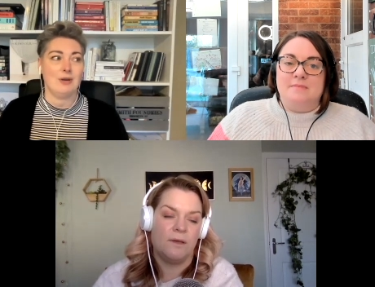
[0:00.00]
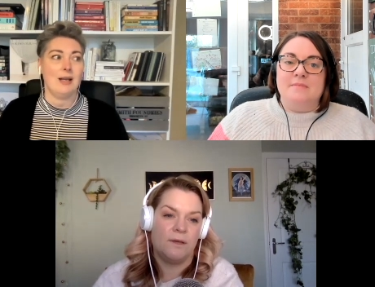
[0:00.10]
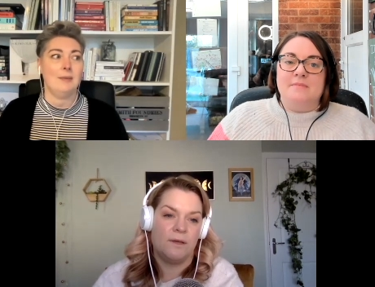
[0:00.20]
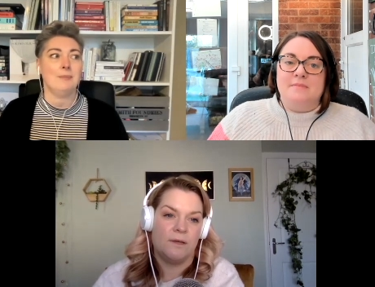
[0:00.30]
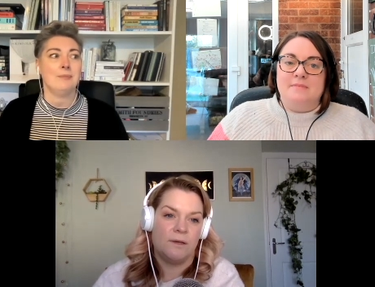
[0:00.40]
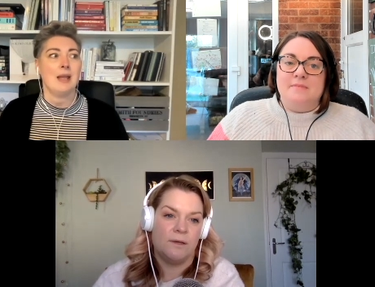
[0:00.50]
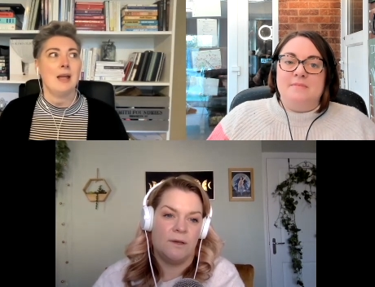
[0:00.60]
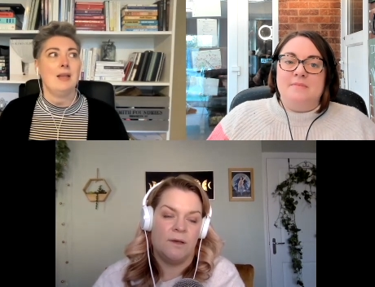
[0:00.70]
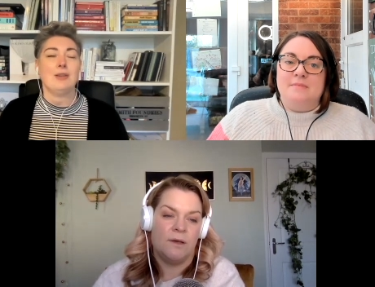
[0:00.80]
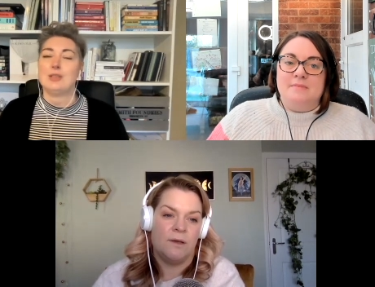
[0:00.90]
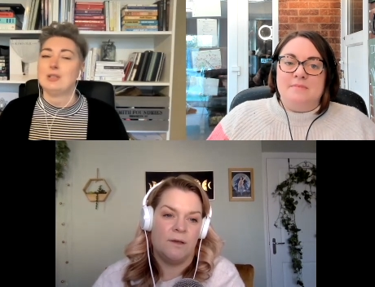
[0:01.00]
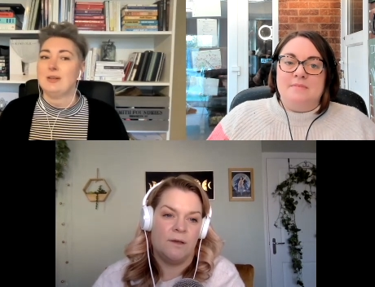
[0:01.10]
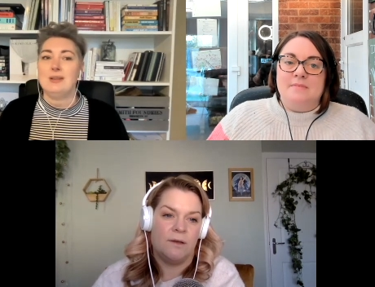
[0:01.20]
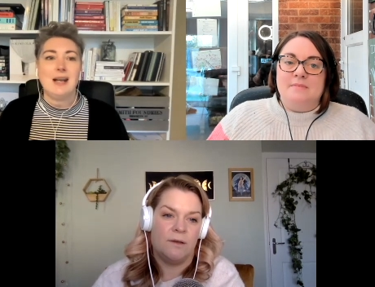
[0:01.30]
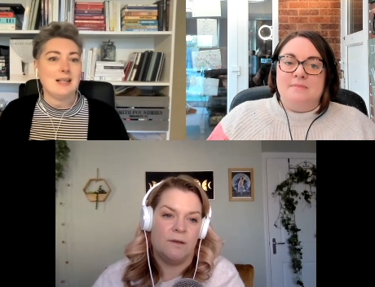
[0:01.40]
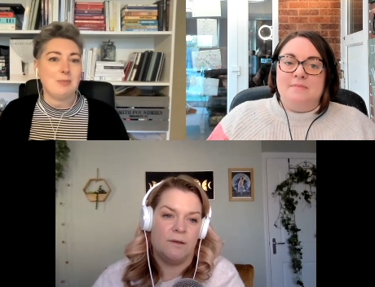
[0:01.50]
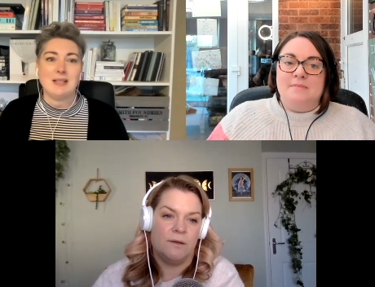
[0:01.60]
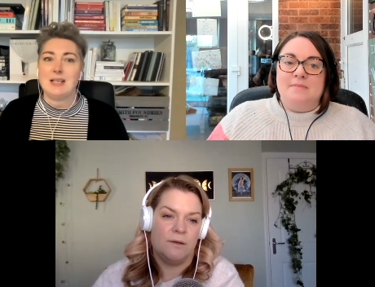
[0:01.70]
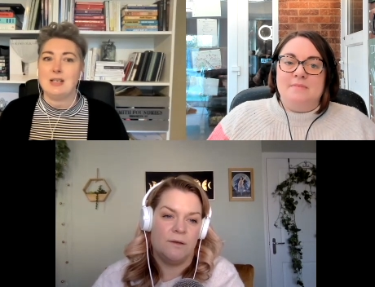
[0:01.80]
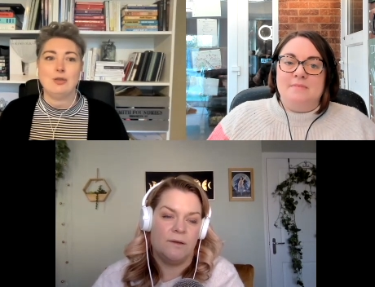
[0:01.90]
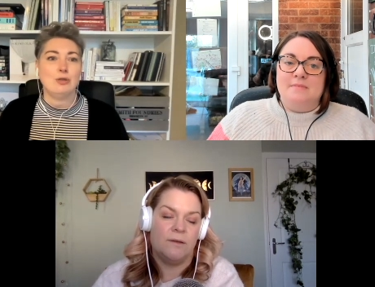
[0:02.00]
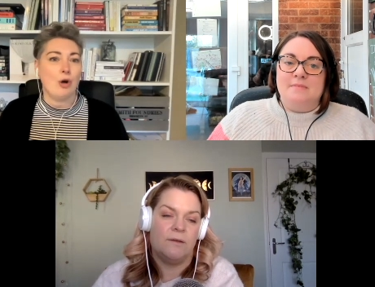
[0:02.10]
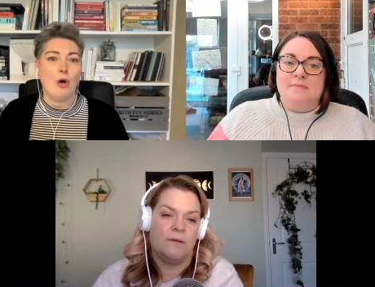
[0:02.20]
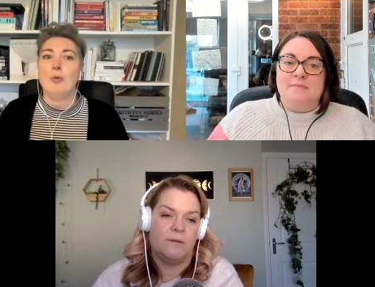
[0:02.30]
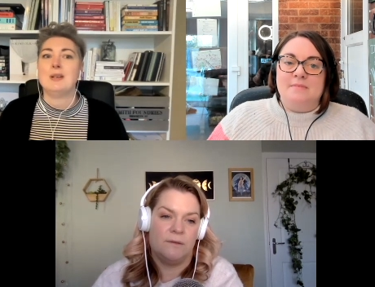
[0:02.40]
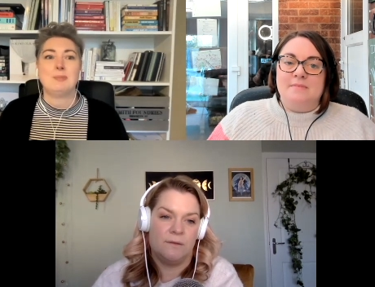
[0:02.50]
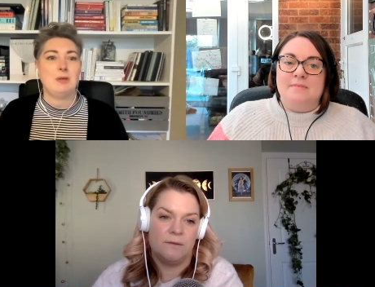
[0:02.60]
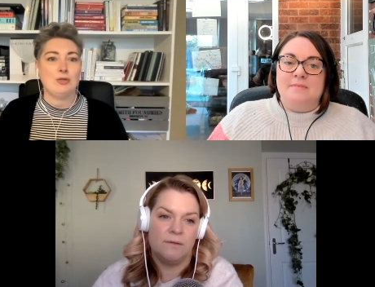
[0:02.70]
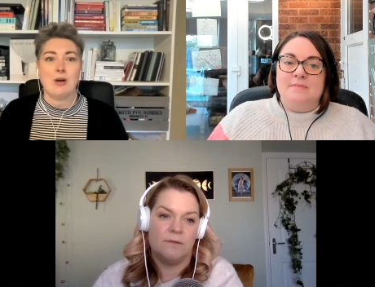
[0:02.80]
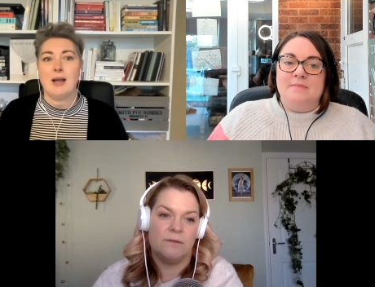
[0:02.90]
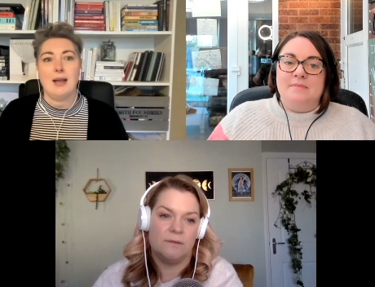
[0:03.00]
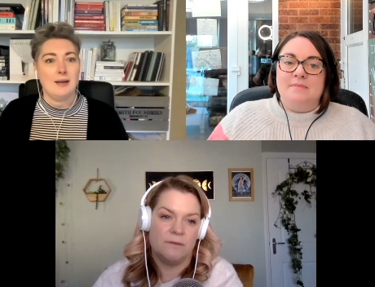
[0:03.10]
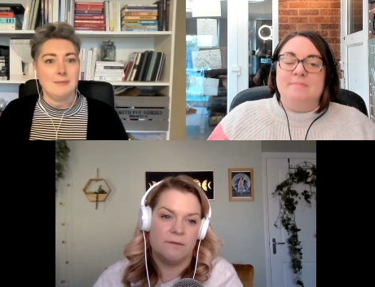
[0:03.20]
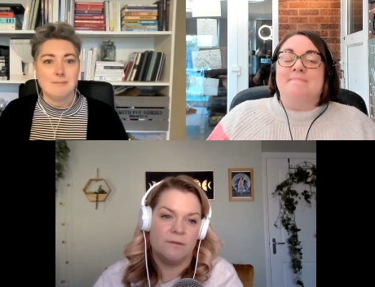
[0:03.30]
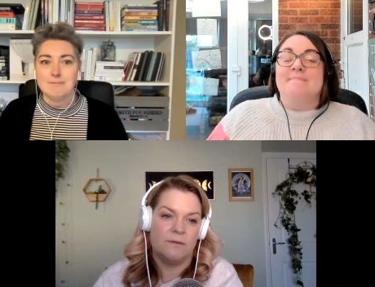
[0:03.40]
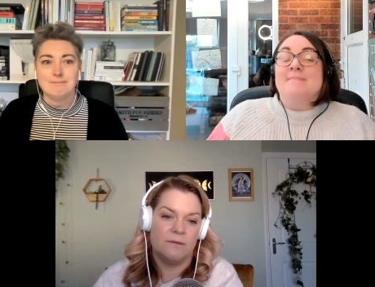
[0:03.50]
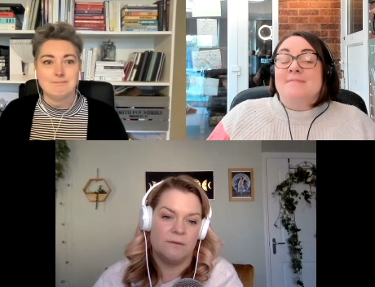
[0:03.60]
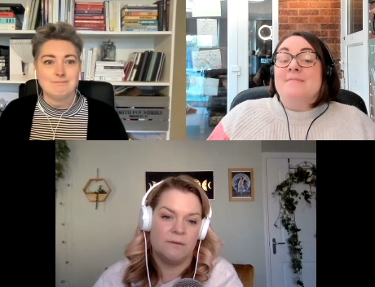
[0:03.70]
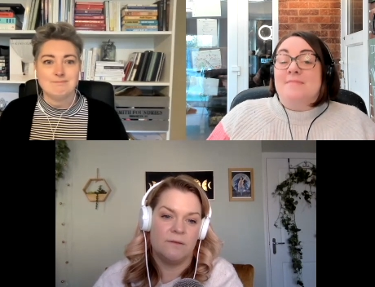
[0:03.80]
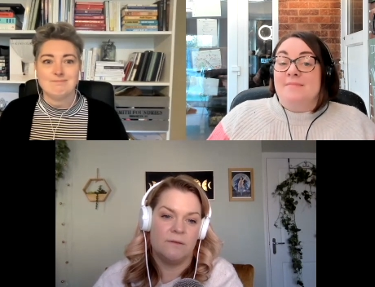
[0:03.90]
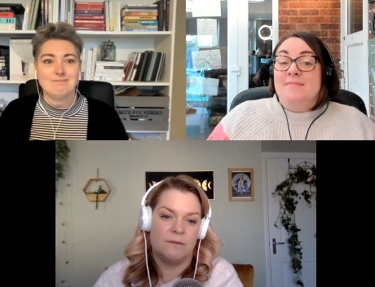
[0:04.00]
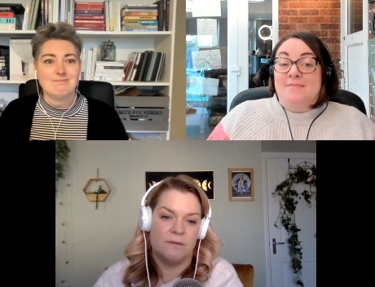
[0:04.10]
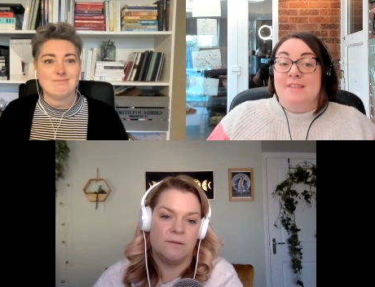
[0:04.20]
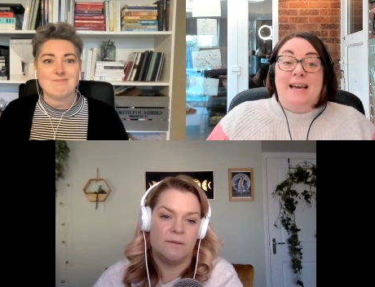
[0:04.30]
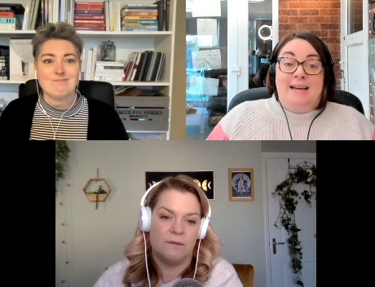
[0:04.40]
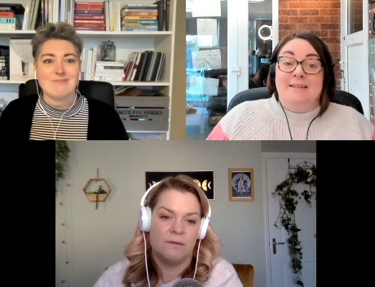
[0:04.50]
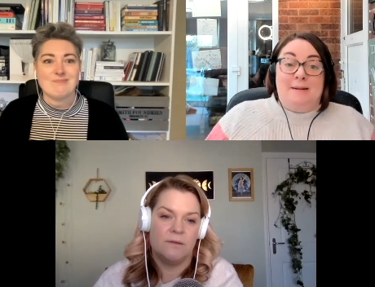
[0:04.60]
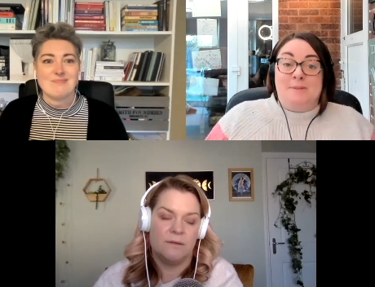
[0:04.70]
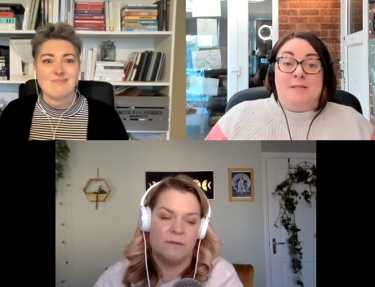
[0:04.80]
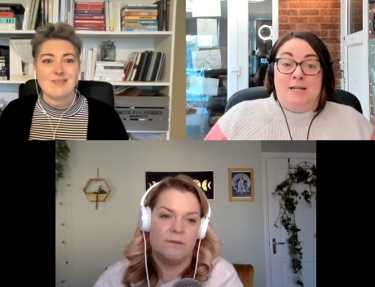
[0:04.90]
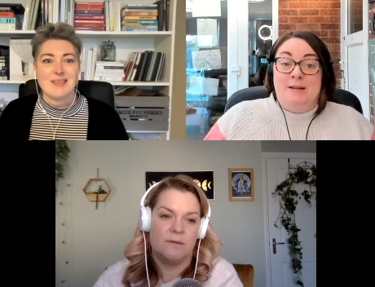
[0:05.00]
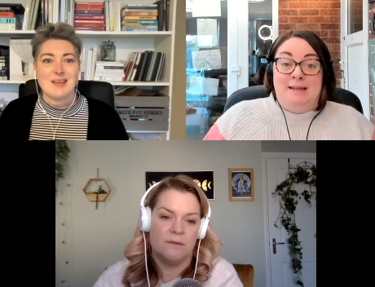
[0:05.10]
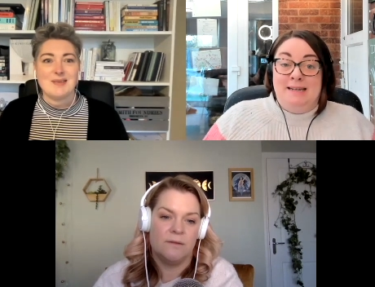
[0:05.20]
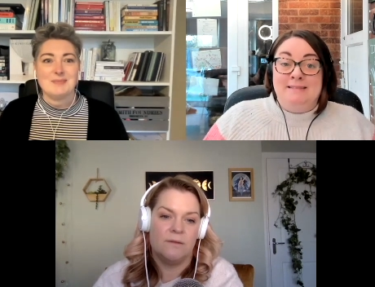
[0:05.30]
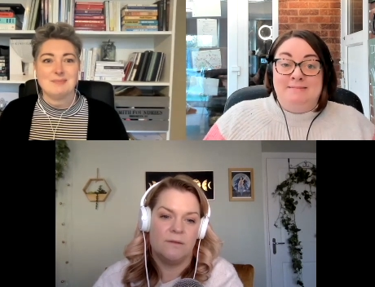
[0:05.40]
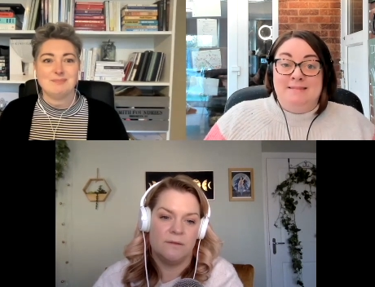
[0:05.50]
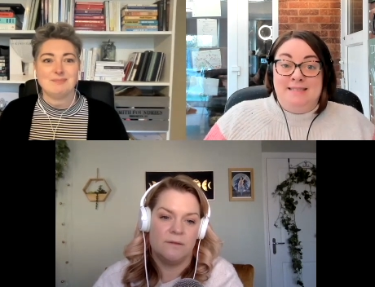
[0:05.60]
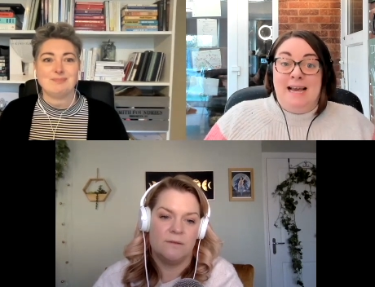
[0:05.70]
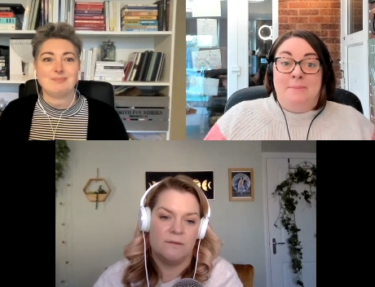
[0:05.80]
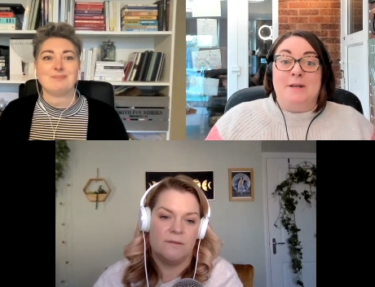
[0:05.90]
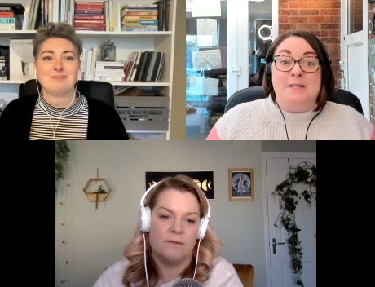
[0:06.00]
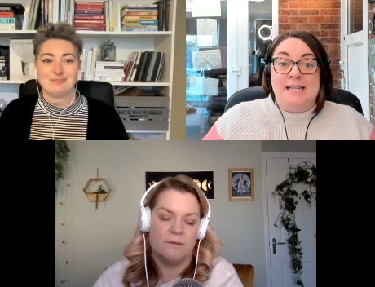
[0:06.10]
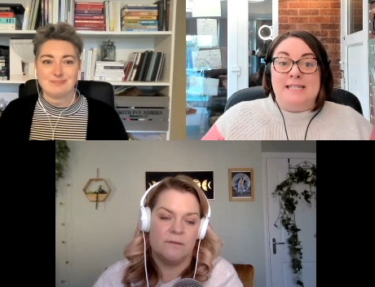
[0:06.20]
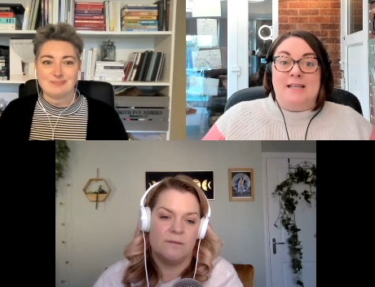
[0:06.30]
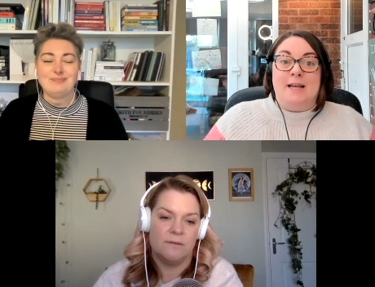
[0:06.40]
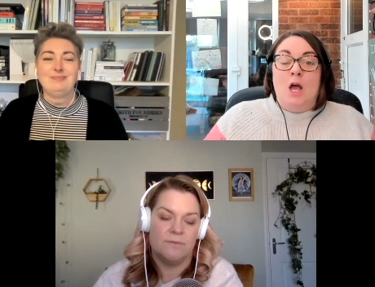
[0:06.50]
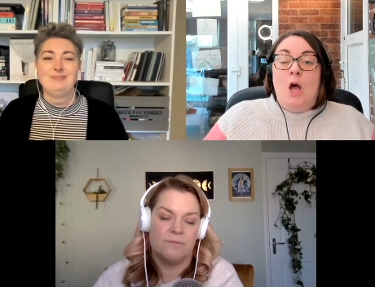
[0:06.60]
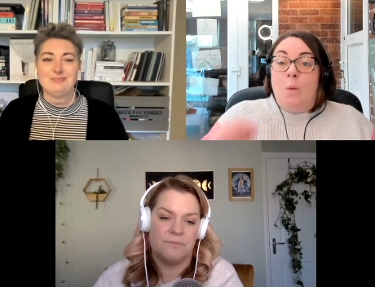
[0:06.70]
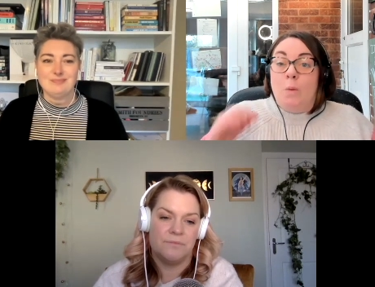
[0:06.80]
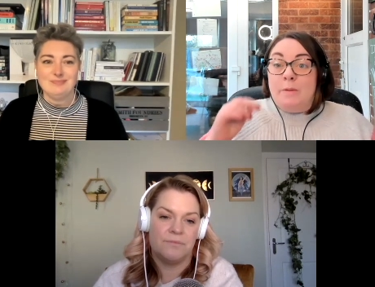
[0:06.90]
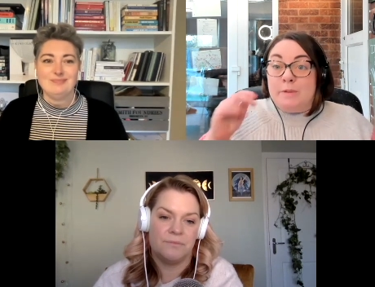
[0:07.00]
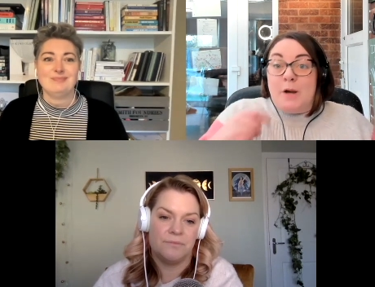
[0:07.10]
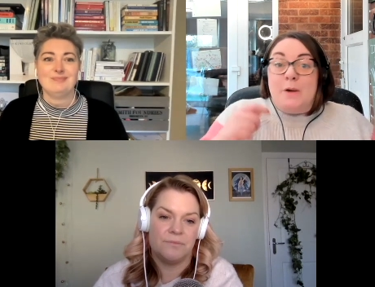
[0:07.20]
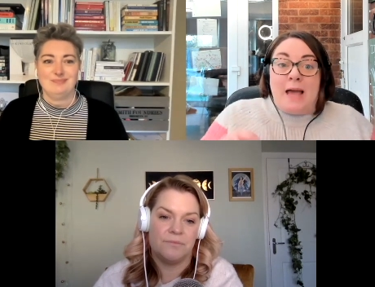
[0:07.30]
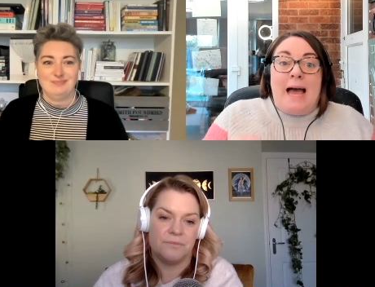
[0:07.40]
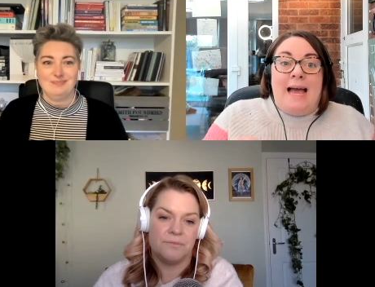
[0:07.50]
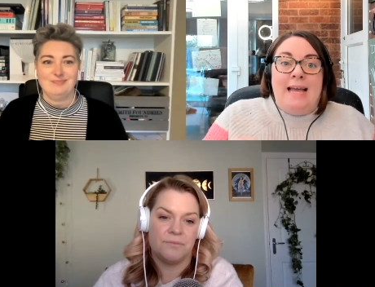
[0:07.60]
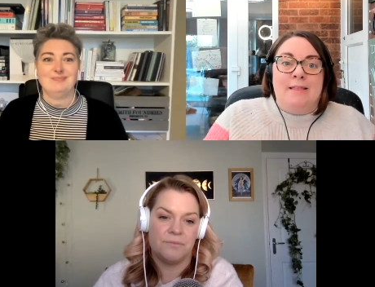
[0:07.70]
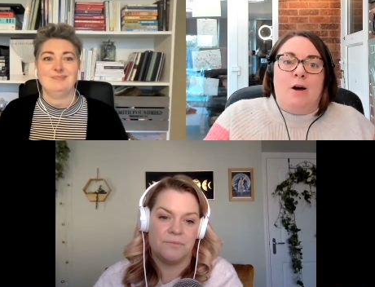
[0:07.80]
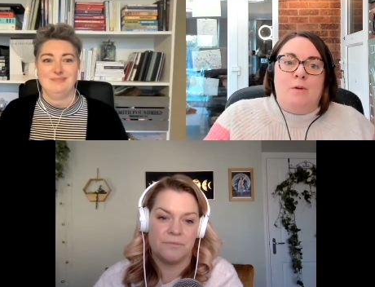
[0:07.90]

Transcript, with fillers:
Speaker 1: right there's still an expectation to always be trying
Speaker 2: yeah absolutely yeah, because it's like, well, it was okay that I